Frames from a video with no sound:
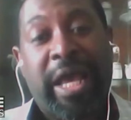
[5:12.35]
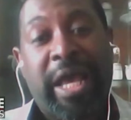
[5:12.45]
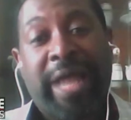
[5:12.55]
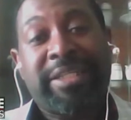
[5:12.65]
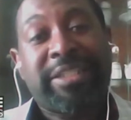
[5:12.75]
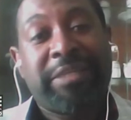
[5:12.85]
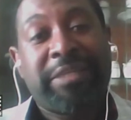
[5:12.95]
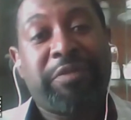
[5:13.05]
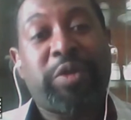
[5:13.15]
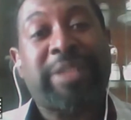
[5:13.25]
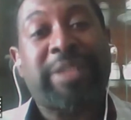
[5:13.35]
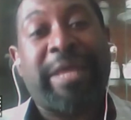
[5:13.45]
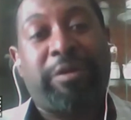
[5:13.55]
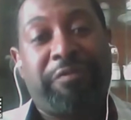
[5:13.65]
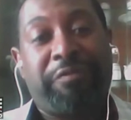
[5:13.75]
and these individuals are
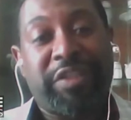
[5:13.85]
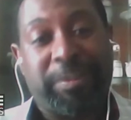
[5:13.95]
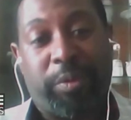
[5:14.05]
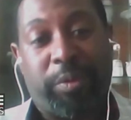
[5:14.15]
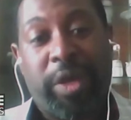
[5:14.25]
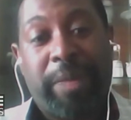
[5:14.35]
not visible.